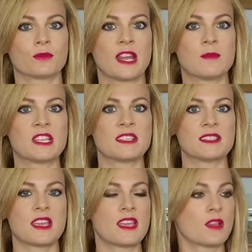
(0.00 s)

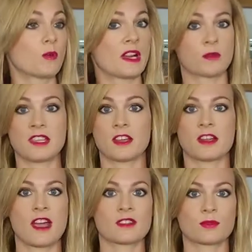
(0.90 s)
Raymond, where we are
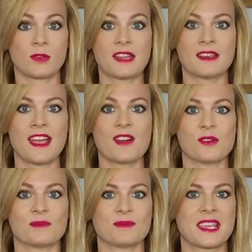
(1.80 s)
at right
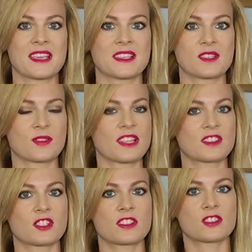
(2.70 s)
now. So
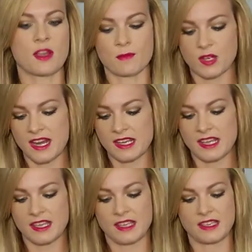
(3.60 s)
let's just jump right
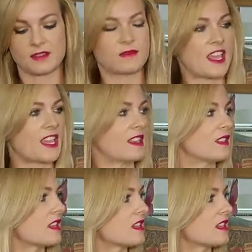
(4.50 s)
in. Faye,